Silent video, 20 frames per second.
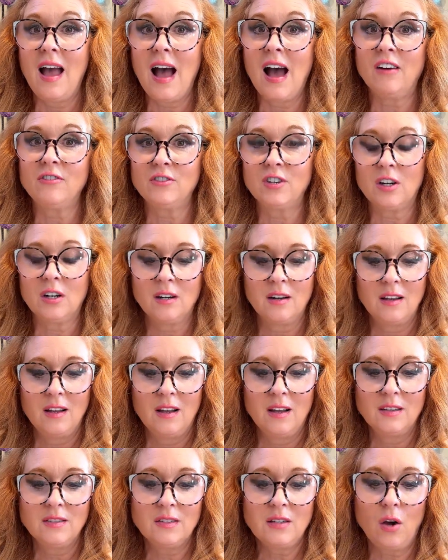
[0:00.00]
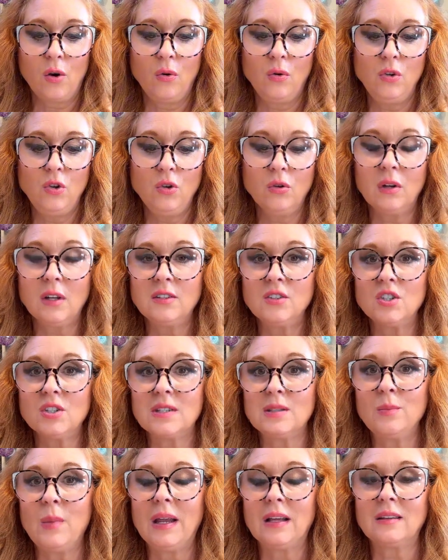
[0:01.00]
after. So you could
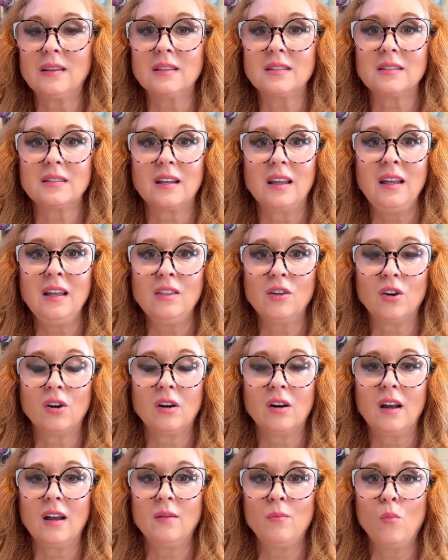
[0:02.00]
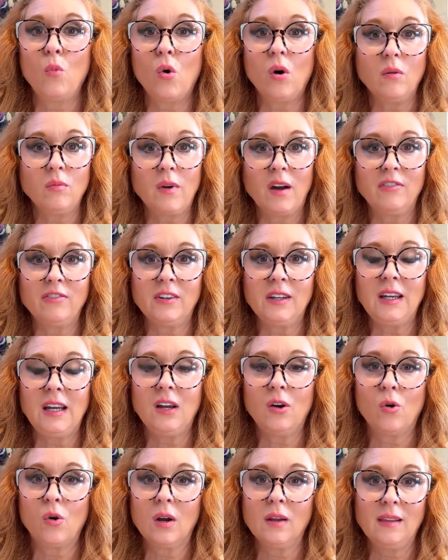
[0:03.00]
just make this either more ruffly
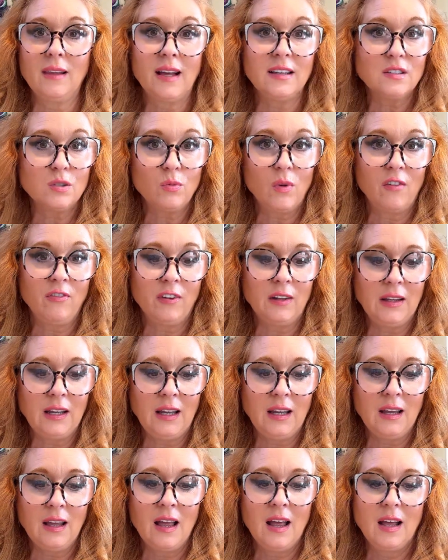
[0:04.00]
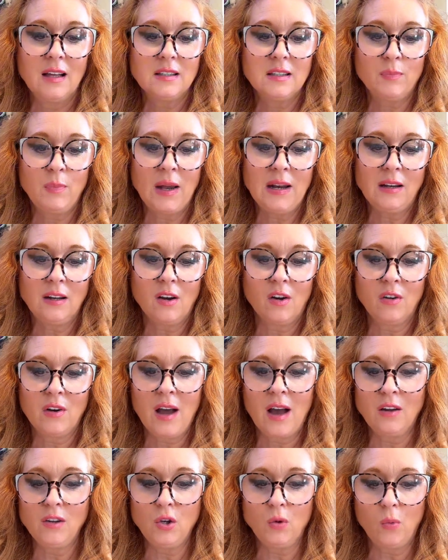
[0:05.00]
or less ruffly, depending on
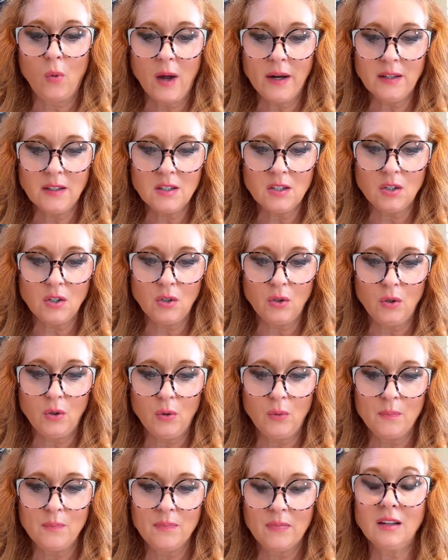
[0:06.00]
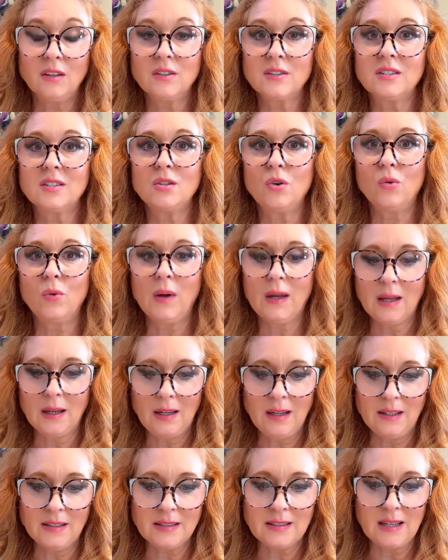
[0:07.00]
how you wanted to. It looks so quick and
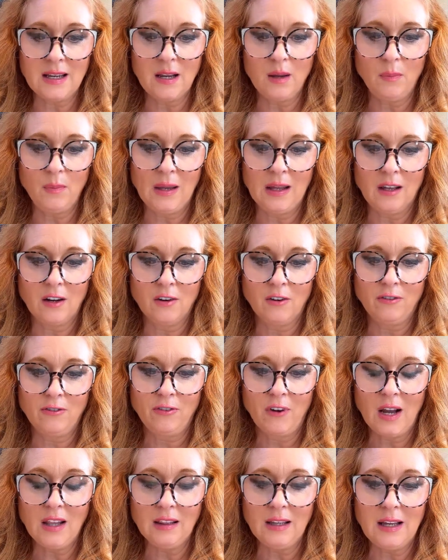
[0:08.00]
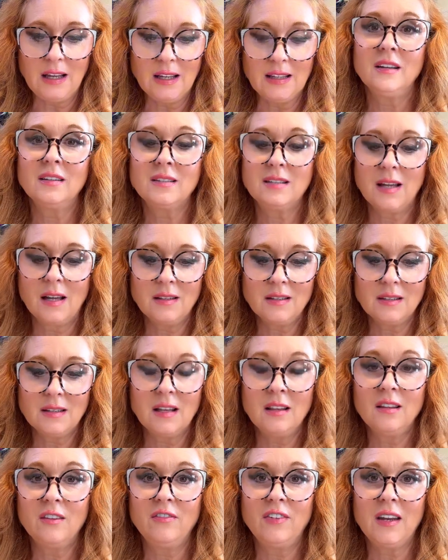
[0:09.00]
easy, beginner friendly, it says
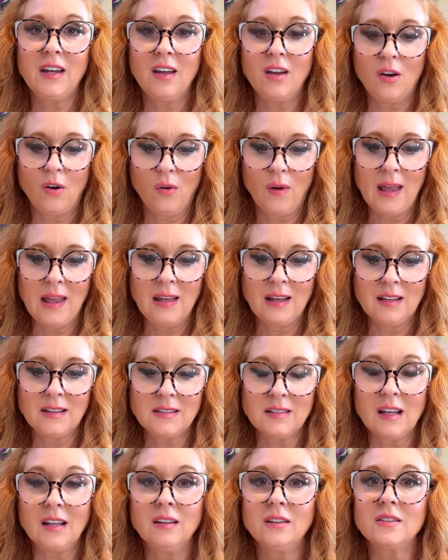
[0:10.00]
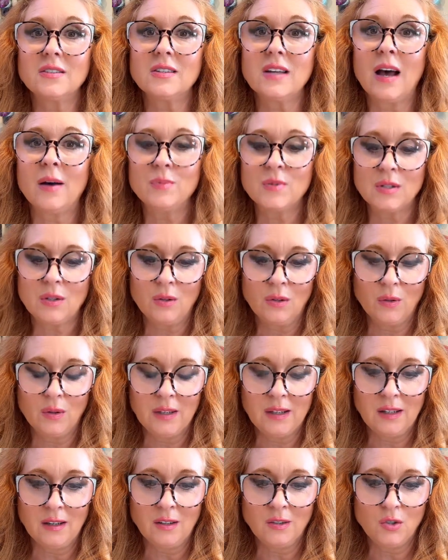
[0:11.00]
in the video, and it looks
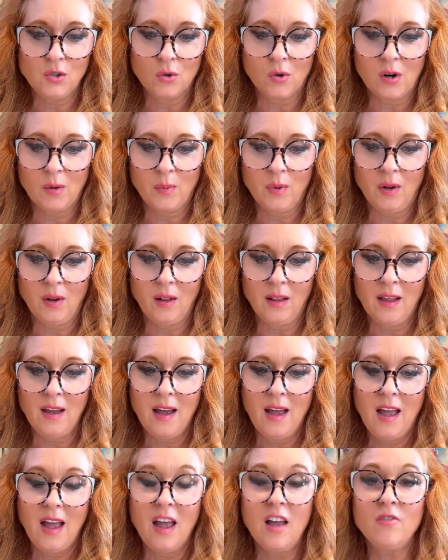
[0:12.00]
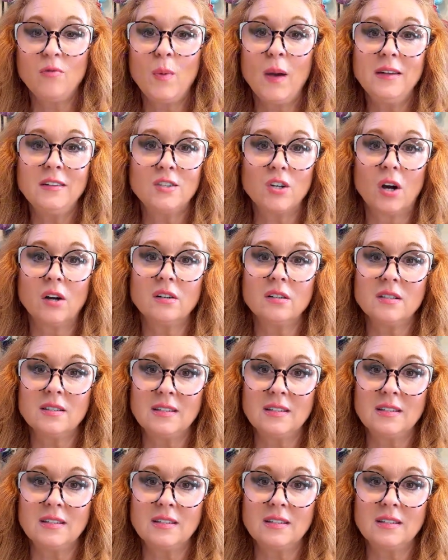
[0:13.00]
absolutely adorable. If my daughter